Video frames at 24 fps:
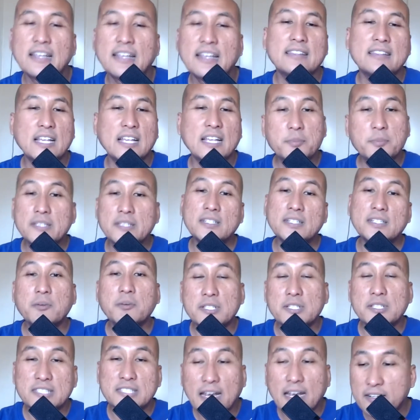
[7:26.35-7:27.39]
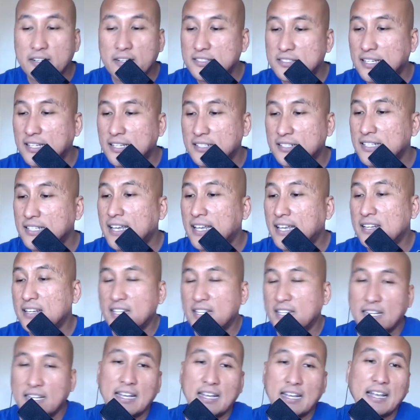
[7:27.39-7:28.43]
That's basically what Tyrese has said.
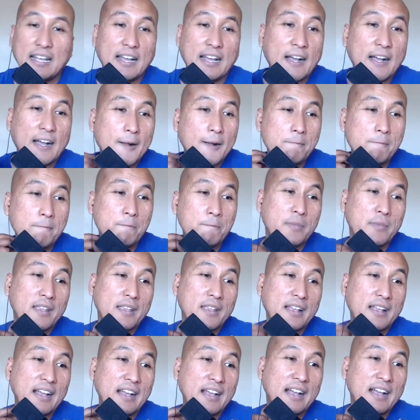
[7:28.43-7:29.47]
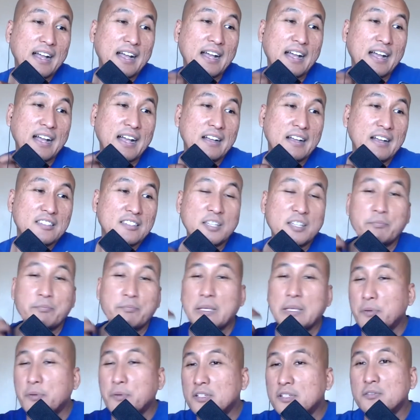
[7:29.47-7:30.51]
Um, some
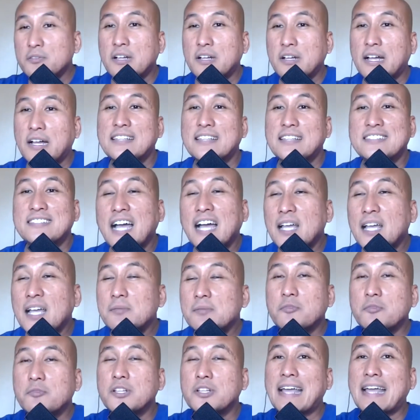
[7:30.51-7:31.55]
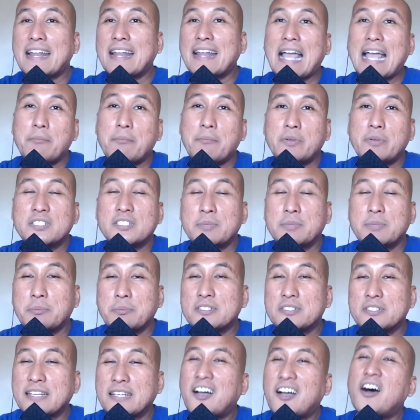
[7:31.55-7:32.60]
people at the time when that happened, some people
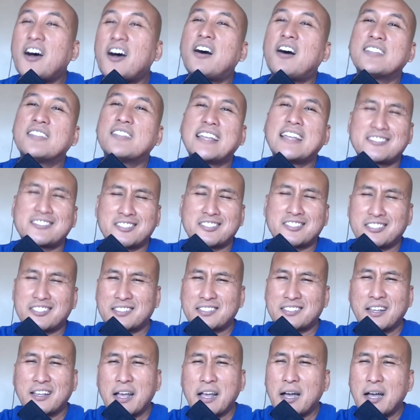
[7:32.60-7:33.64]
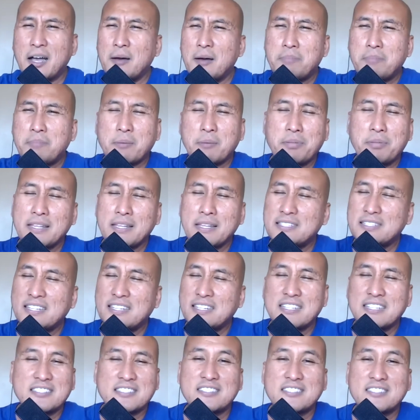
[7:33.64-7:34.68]
say, oh, that's just publicity
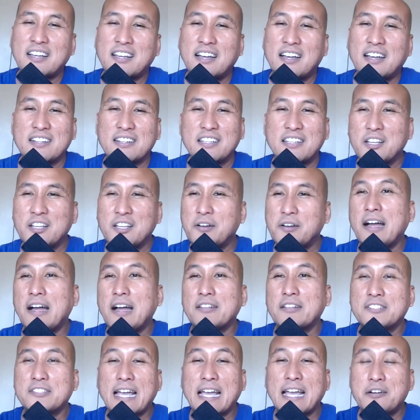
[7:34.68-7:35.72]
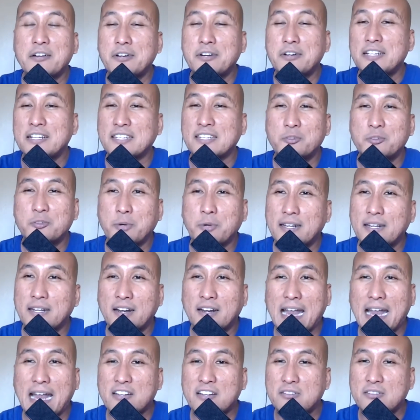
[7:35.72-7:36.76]
stunt. You know how Tyrese and Dwayne are
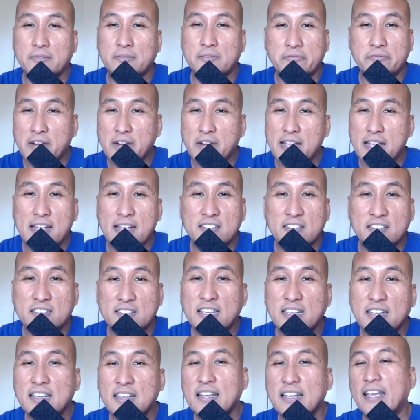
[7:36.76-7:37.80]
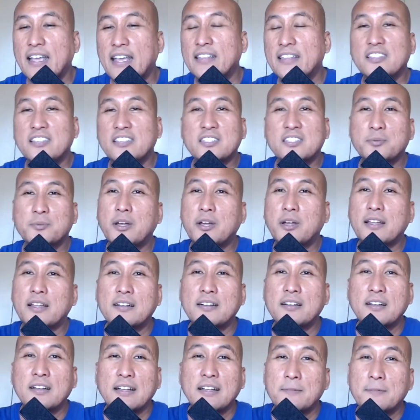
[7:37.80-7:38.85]
actually friends and they just want to,
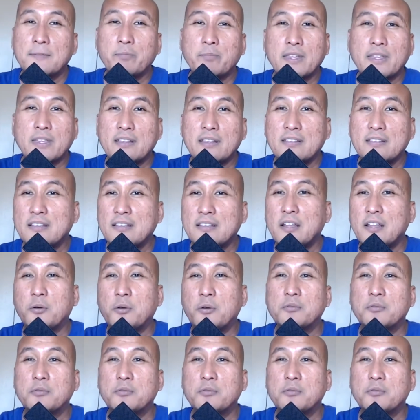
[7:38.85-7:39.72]
you know,